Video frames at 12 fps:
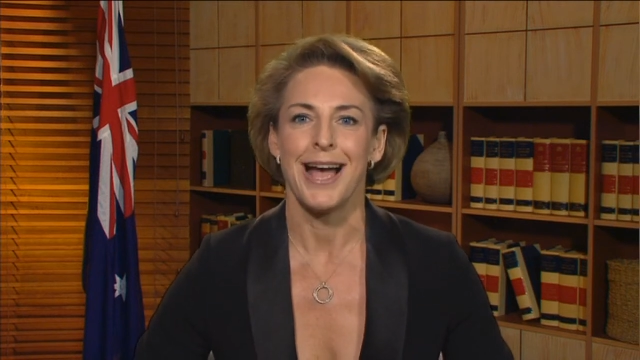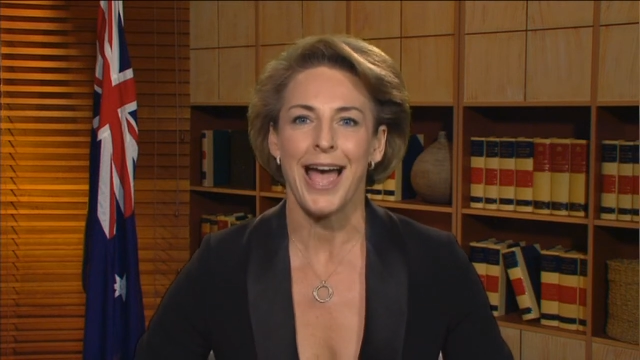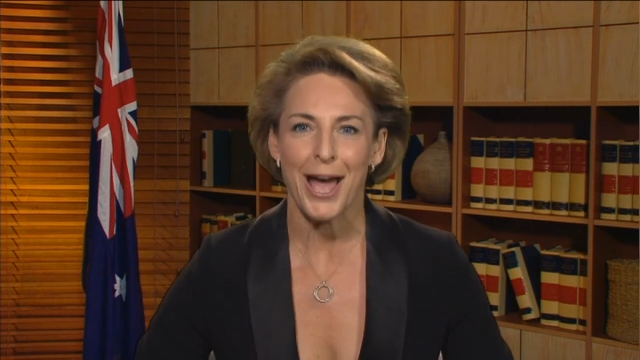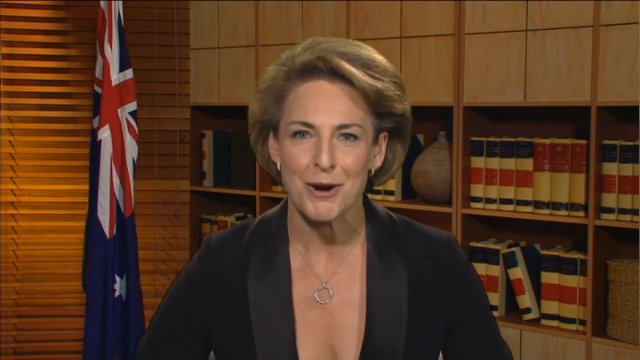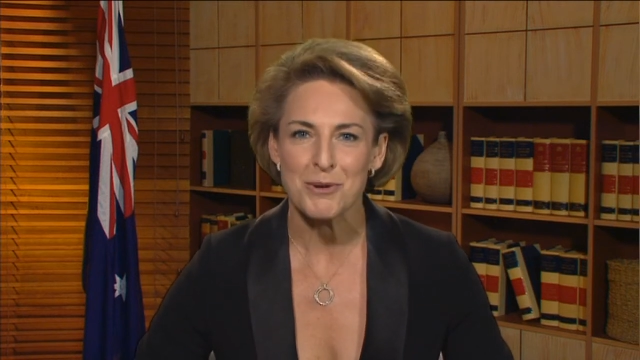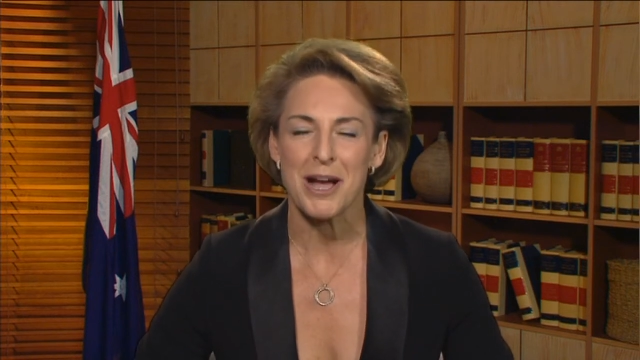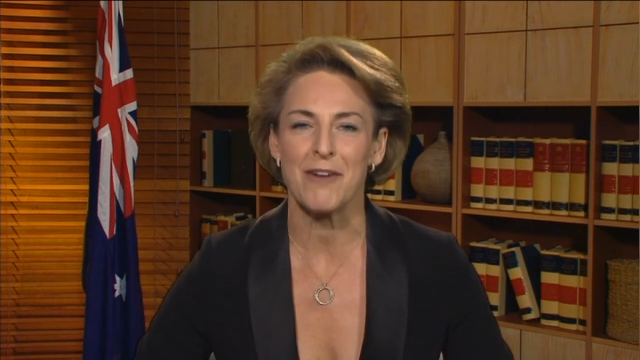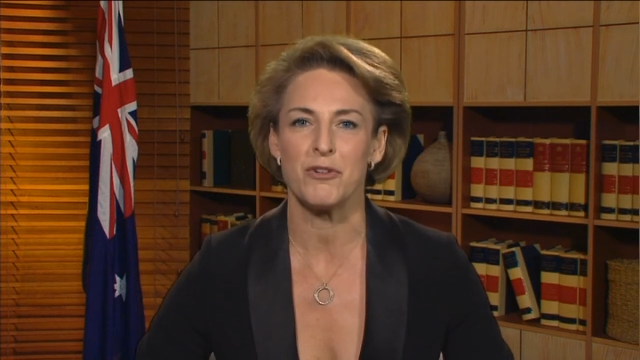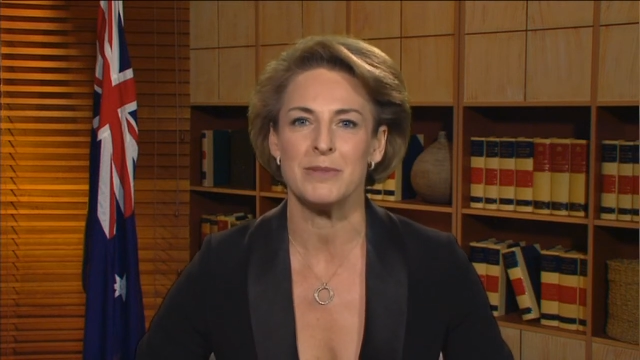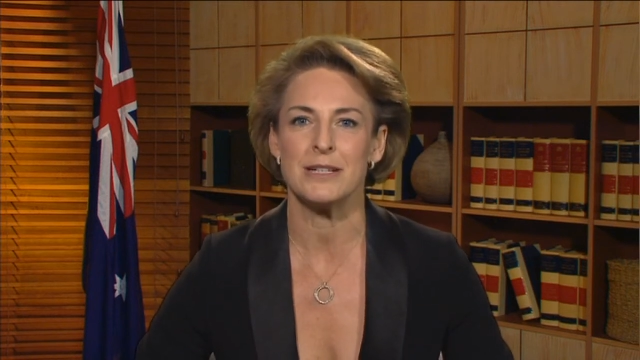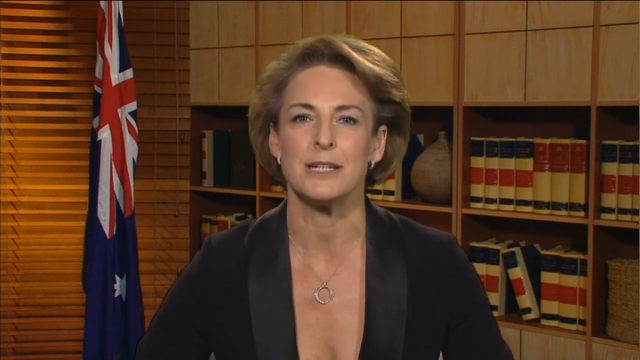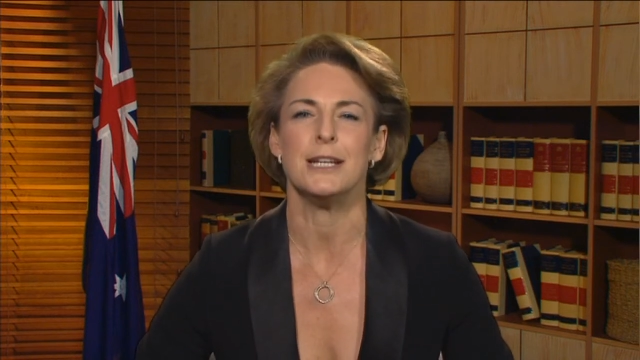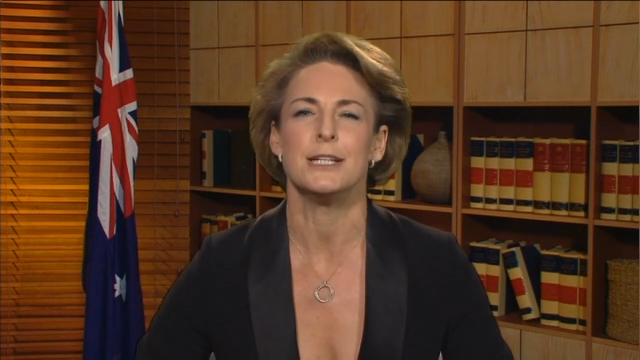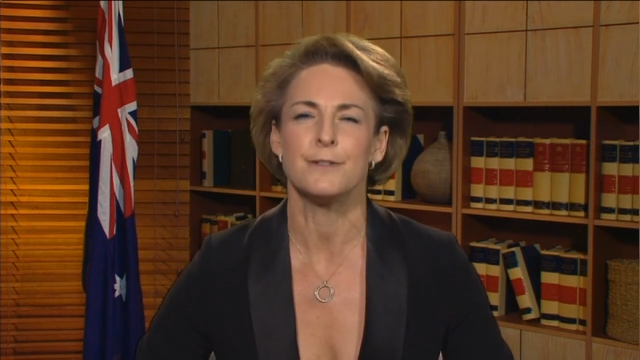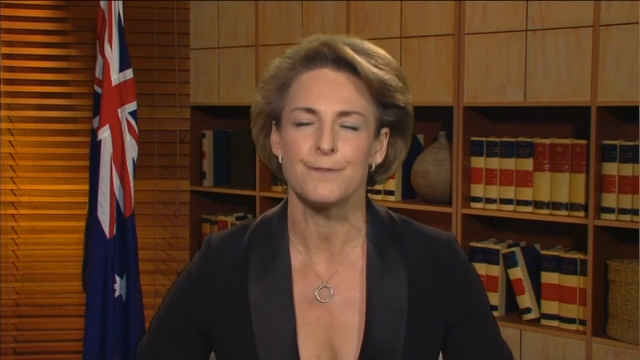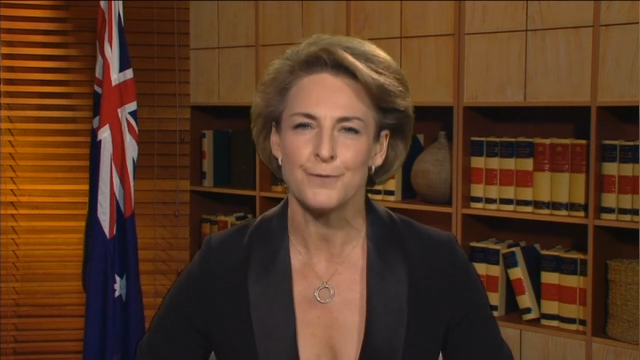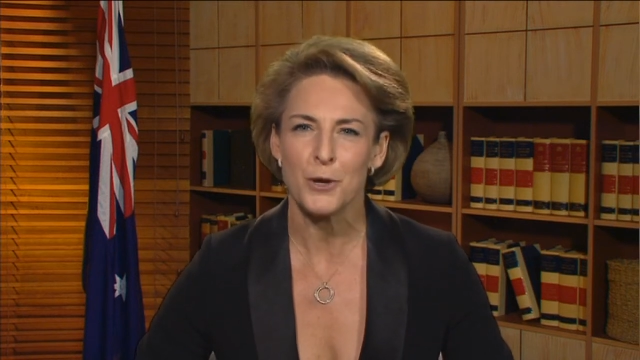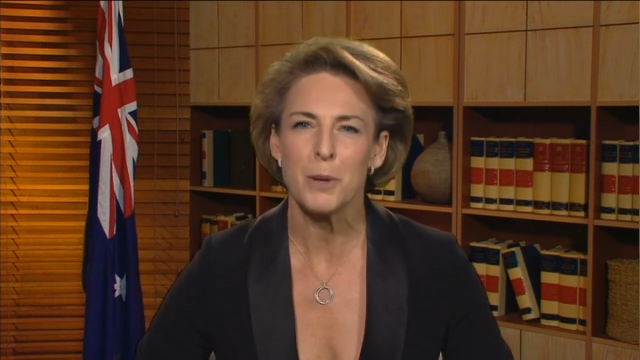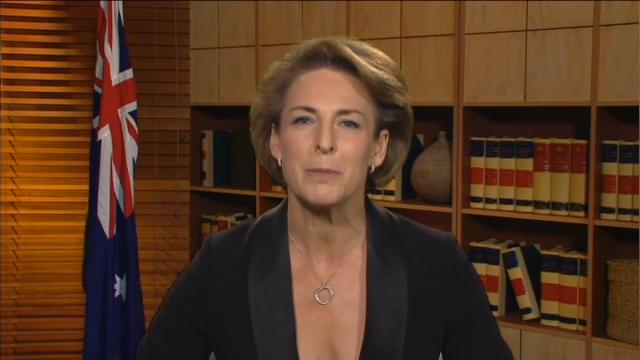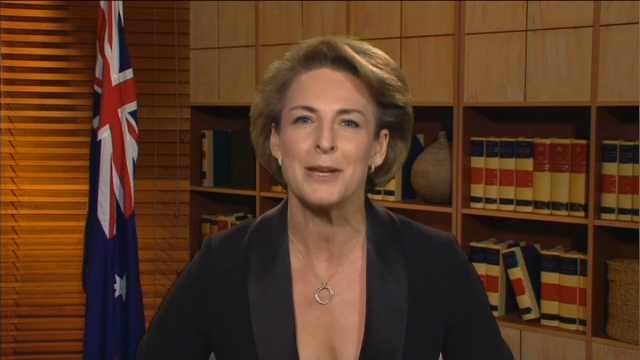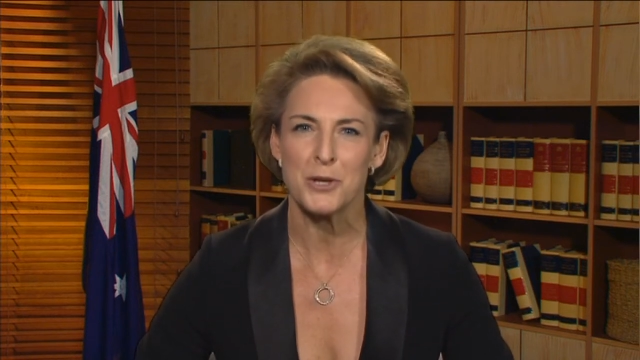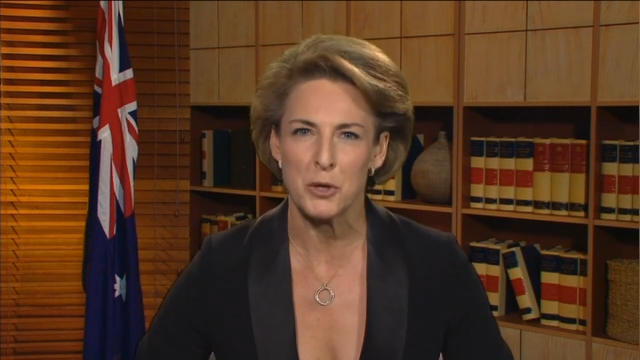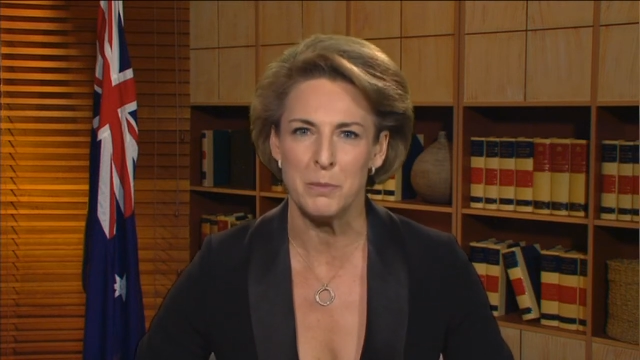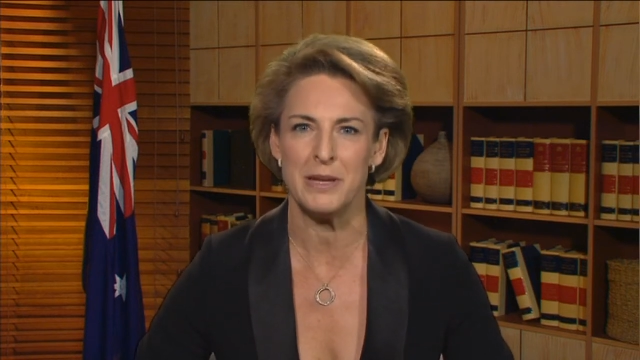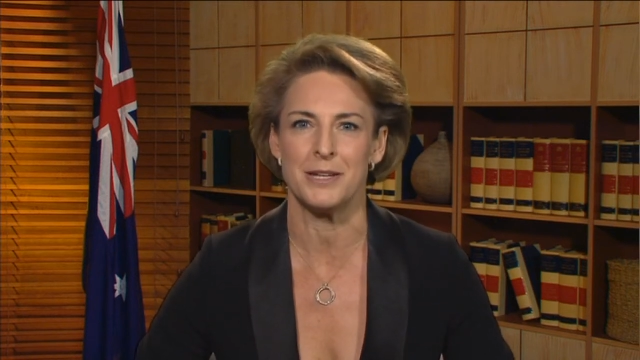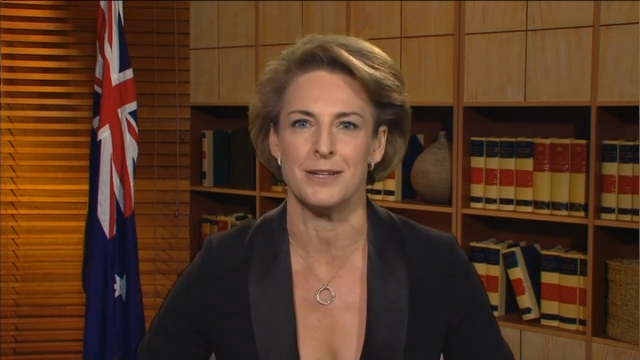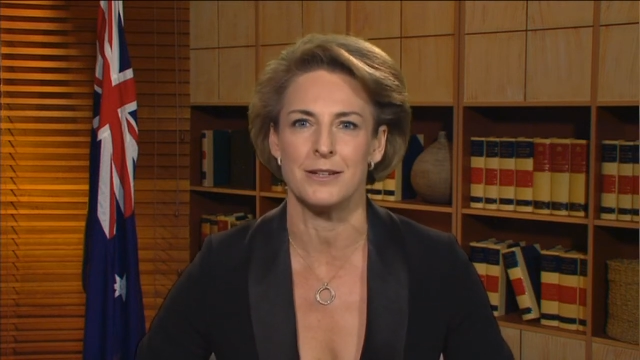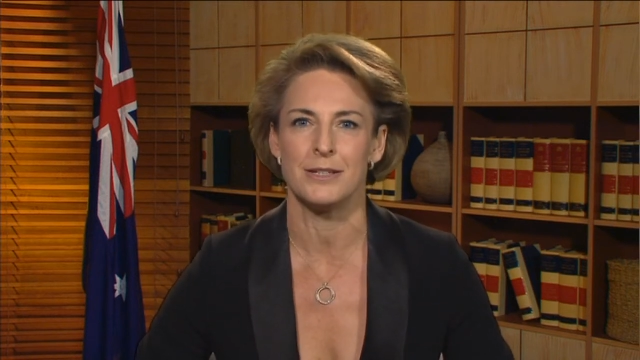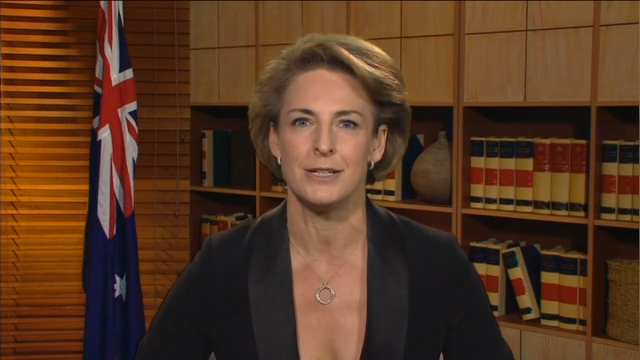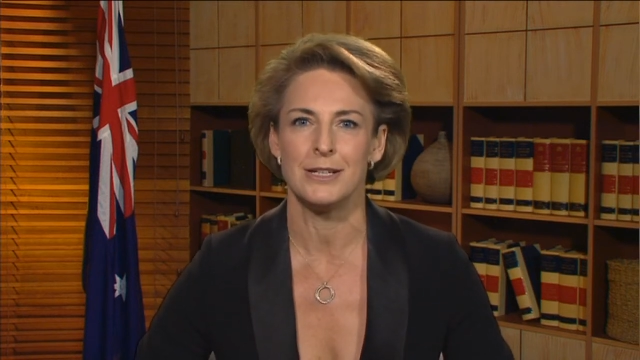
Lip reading: Our government is firmly committed